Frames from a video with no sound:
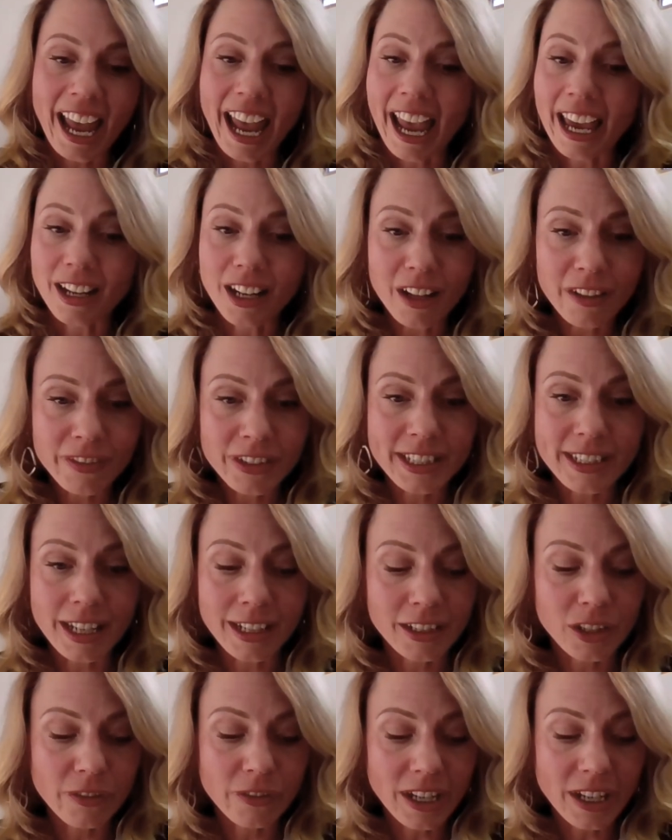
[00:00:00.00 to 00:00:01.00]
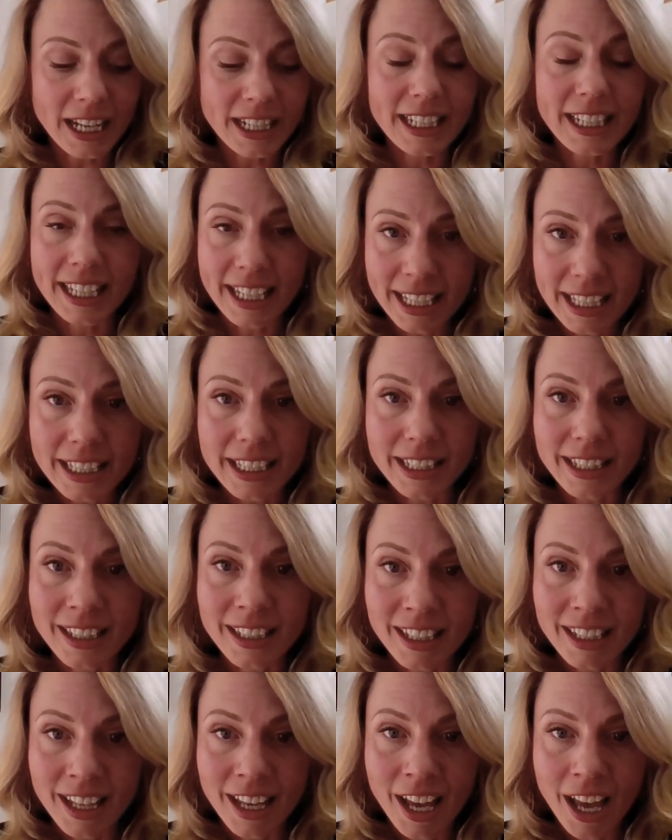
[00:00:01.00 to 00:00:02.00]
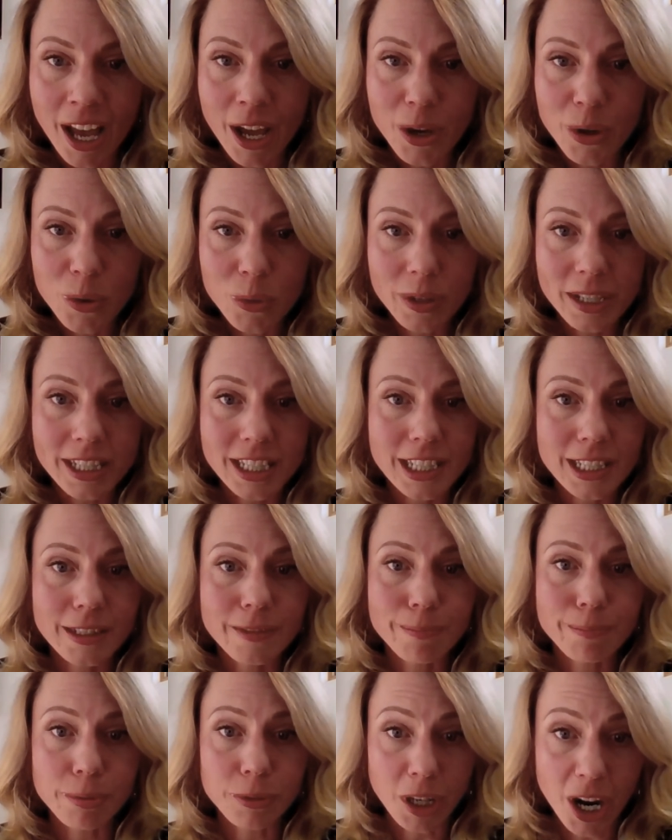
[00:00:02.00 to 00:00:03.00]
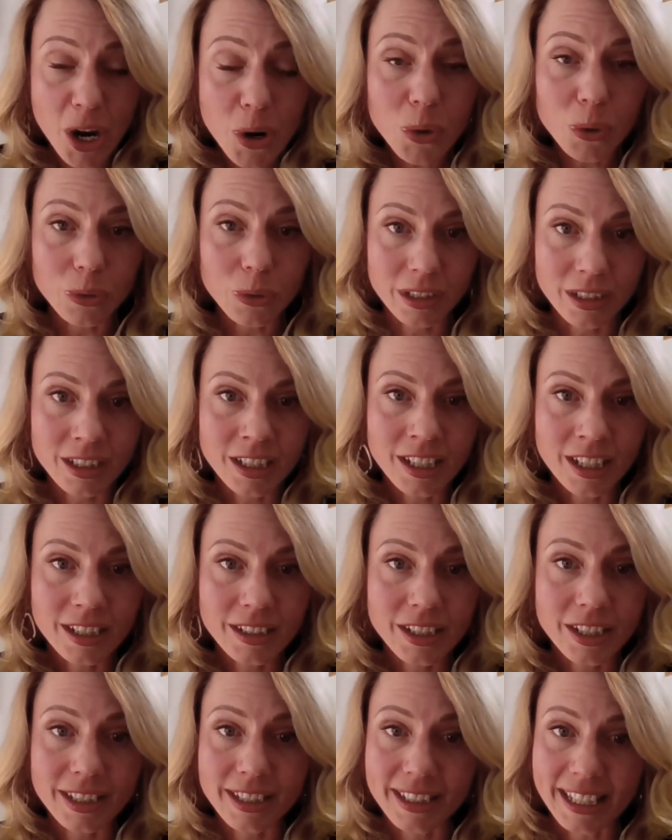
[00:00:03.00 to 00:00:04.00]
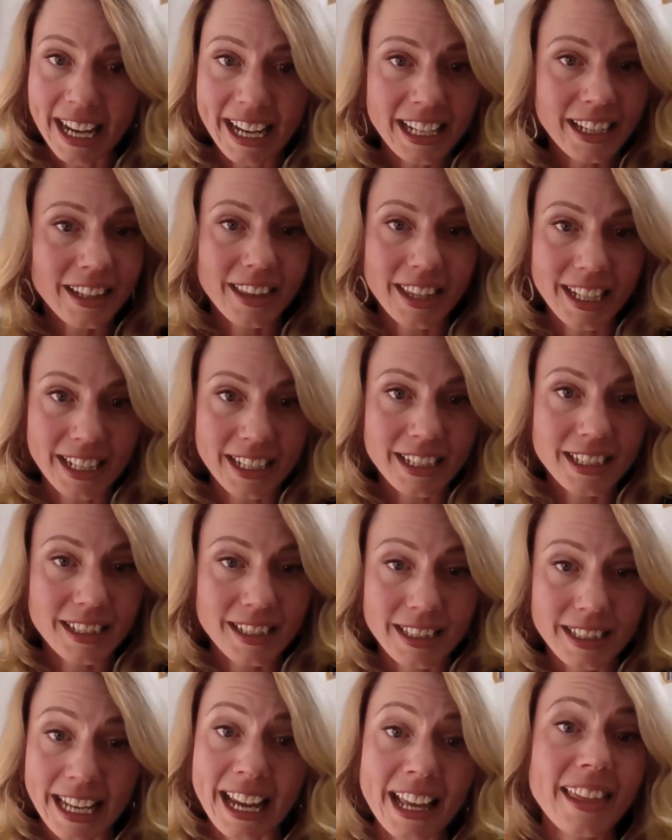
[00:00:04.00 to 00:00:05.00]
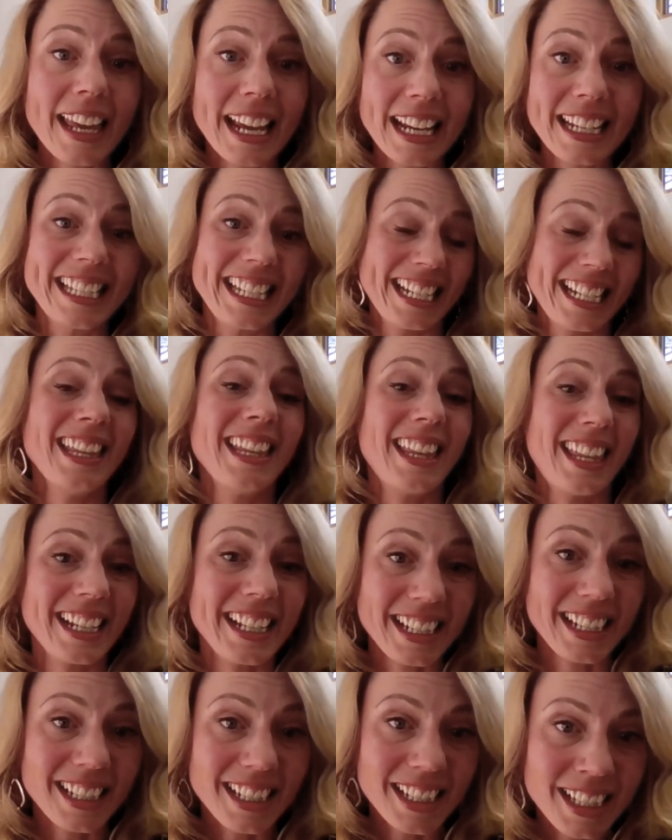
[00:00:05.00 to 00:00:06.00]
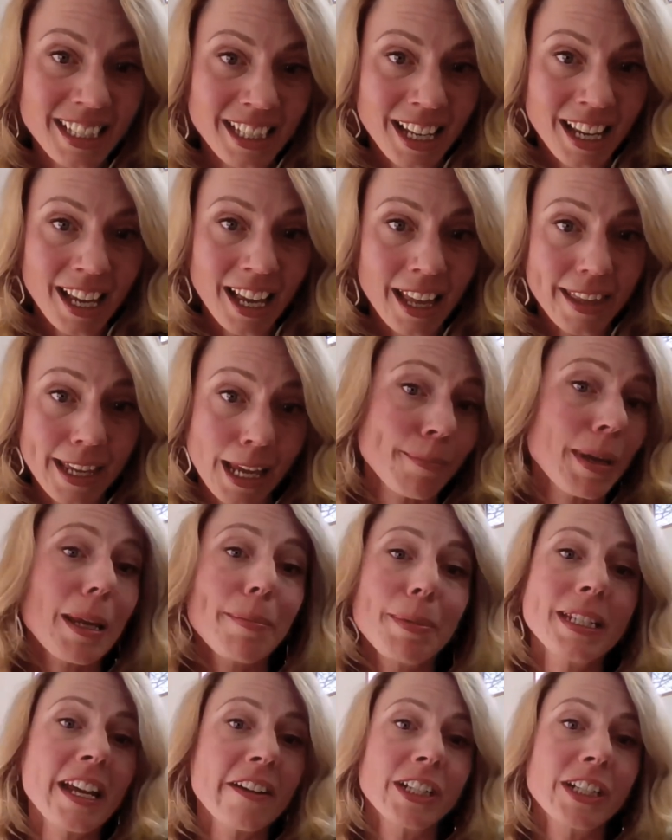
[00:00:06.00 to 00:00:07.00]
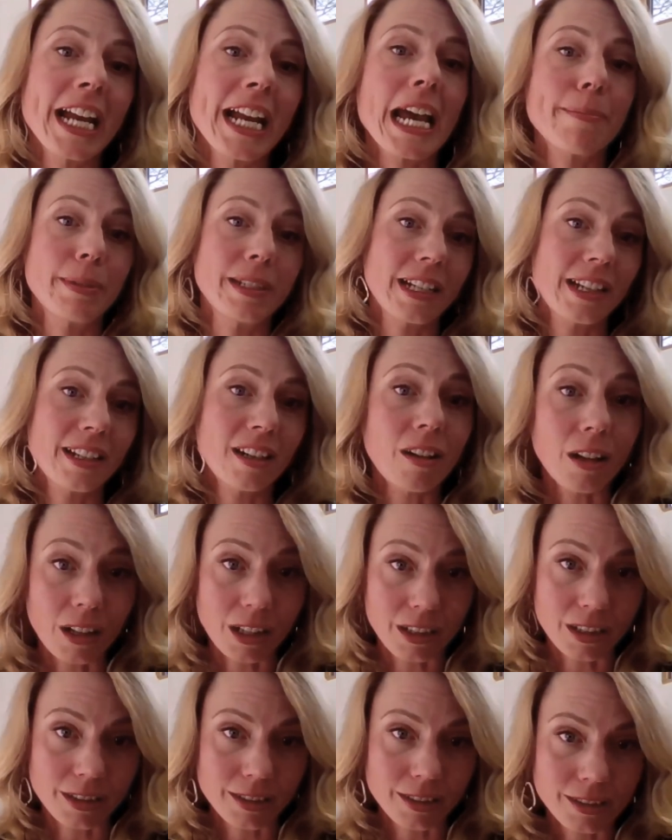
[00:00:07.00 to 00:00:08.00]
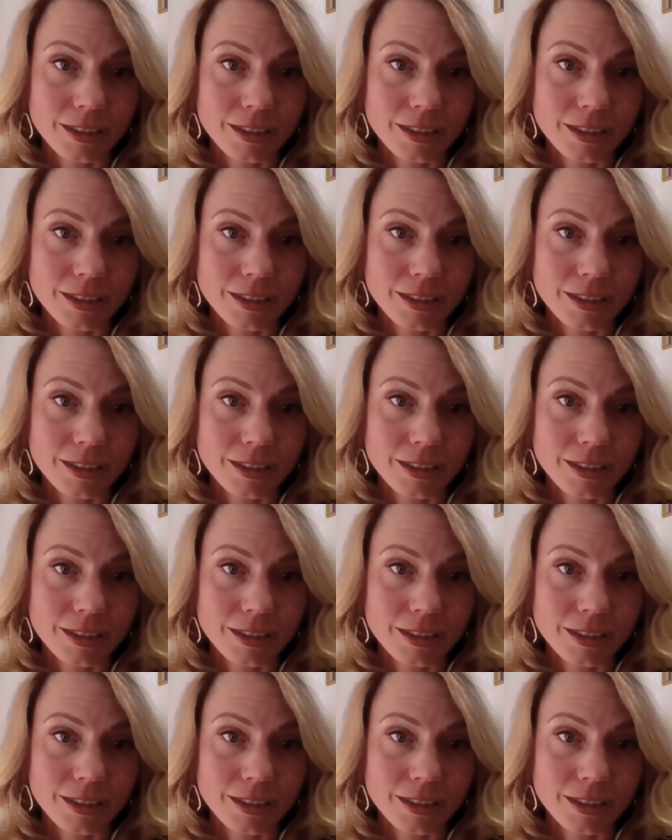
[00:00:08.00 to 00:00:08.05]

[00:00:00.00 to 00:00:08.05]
And all of a sudden, you've got a kid who is prone to saying things, saying they did things that maybe never happened at all.